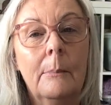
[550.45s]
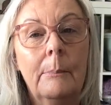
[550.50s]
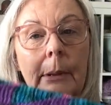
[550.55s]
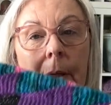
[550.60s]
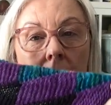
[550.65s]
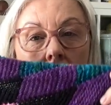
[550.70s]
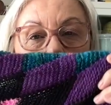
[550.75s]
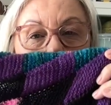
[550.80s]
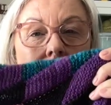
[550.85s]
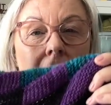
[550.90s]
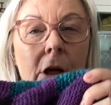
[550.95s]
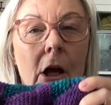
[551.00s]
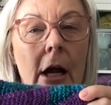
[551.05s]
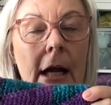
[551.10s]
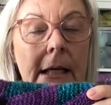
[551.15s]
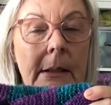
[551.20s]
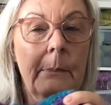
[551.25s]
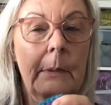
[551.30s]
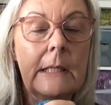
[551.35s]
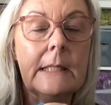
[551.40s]
but have
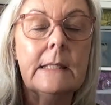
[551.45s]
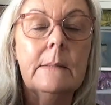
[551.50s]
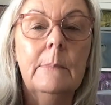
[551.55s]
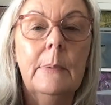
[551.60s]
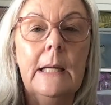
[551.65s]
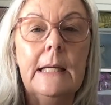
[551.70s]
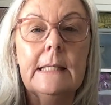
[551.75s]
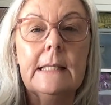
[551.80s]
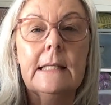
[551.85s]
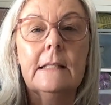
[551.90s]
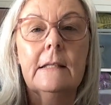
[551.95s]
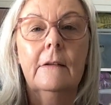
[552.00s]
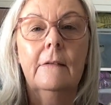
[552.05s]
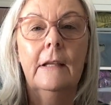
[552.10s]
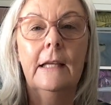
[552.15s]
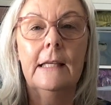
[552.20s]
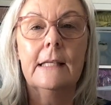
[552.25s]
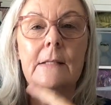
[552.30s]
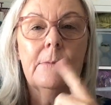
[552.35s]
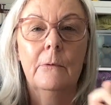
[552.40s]
liked bits and pieces of
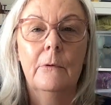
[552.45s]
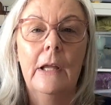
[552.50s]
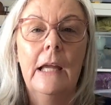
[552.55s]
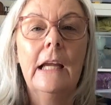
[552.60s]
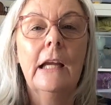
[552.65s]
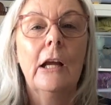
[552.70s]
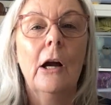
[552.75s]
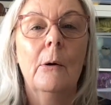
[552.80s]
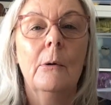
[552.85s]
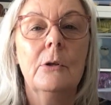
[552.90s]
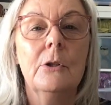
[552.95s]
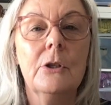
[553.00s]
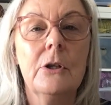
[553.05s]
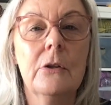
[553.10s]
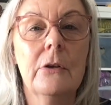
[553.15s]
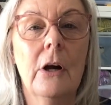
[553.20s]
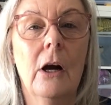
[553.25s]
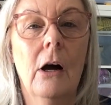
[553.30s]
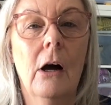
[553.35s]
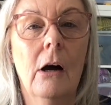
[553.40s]
this will then go and do
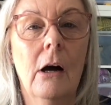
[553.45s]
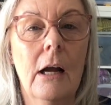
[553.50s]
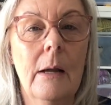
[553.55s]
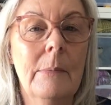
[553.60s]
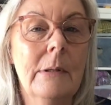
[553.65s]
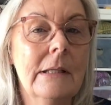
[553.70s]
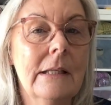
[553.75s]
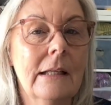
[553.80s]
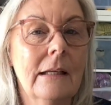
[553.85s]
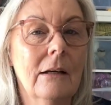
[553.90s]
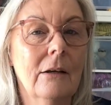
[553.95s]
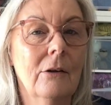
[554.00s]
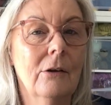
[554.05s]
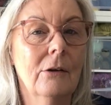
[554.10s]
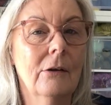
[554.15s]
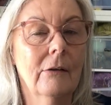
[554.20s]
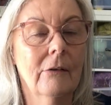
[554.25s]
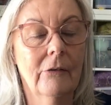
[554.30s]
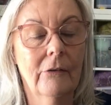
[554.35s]
the Hyber knit along.